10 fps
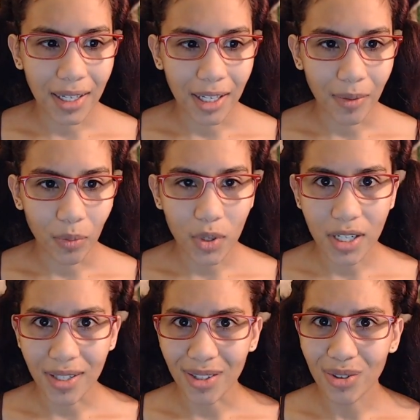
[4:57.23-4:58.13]
Which is
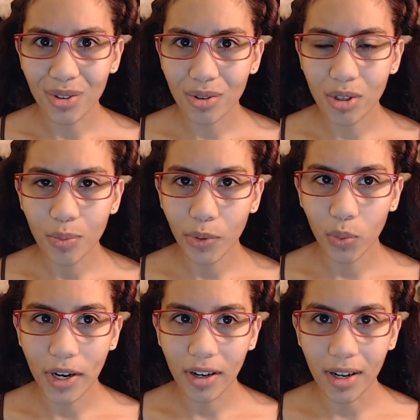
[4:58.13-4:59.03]
a super
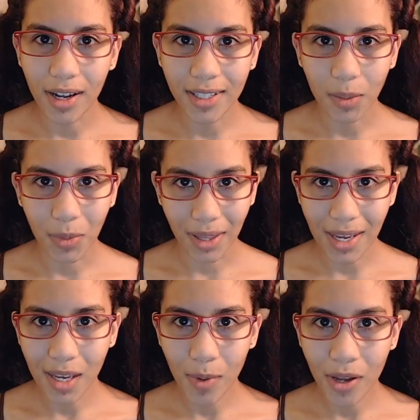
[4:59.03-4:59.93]
weird concept to think
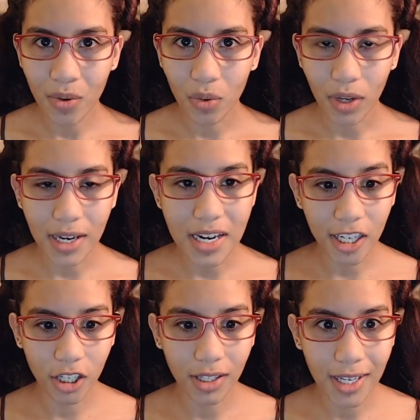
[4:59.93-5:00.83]
about
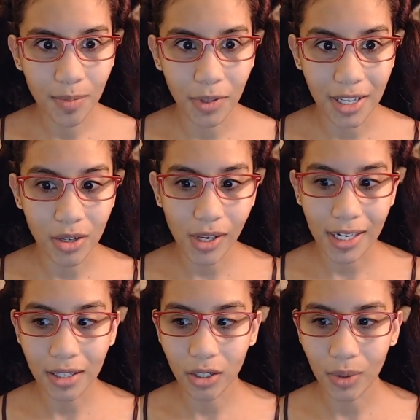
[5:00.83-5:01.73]
initially, but then you get
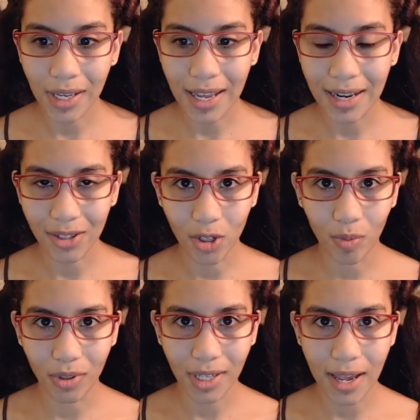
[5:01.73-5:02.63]
into it and it's
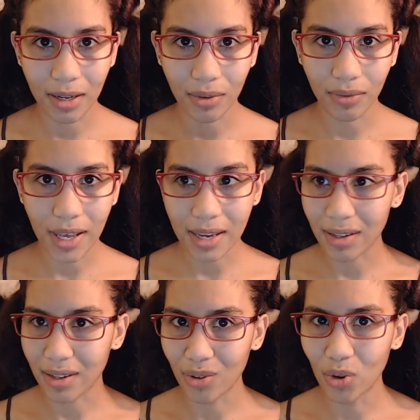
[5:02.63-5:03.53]
almost kind of like
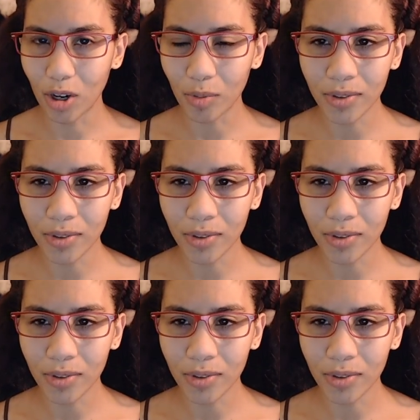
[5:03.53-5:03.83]
normal.